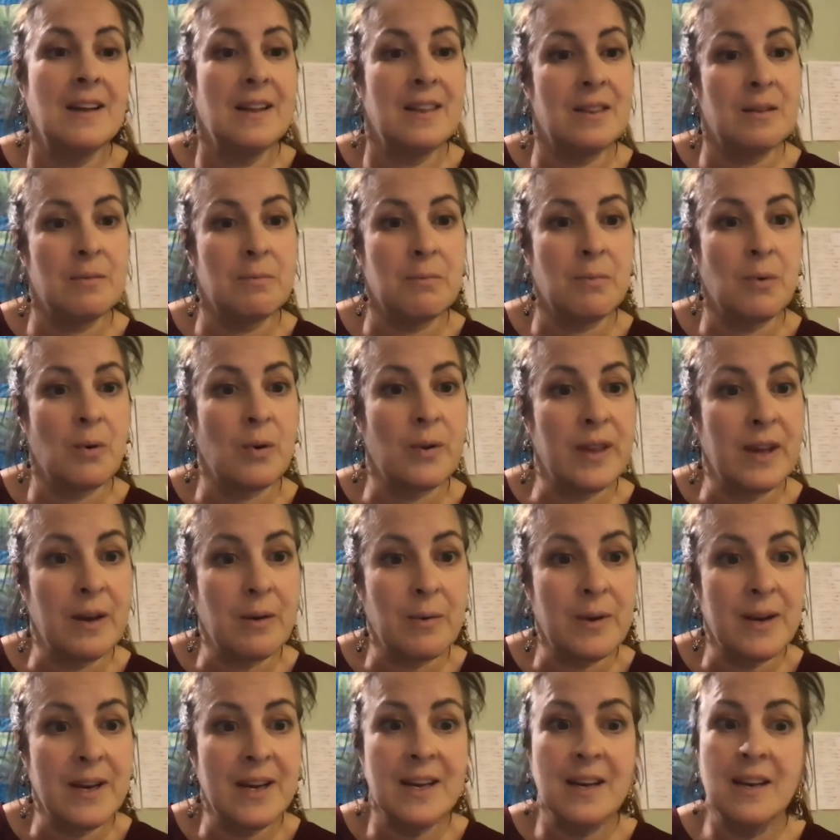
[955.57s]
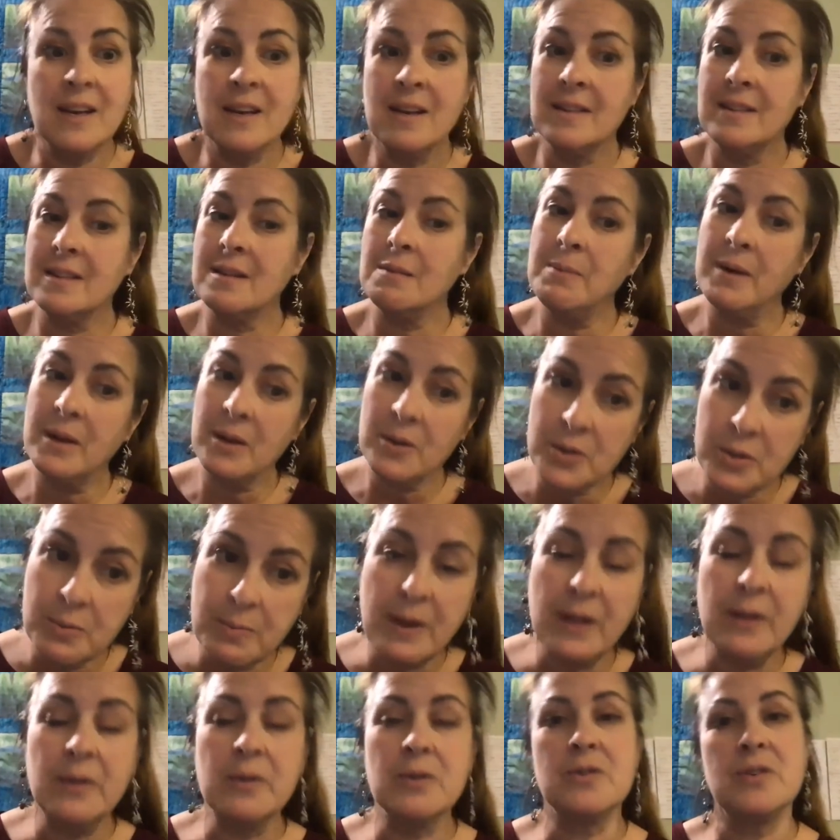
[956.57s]
The more they read, the better
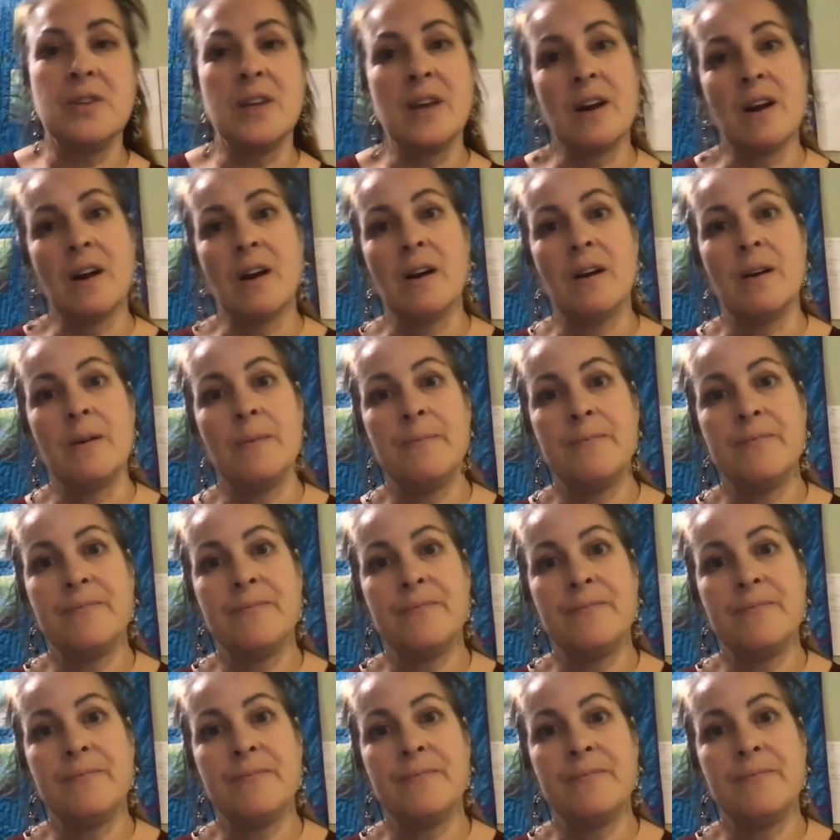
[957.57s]
spellers they are.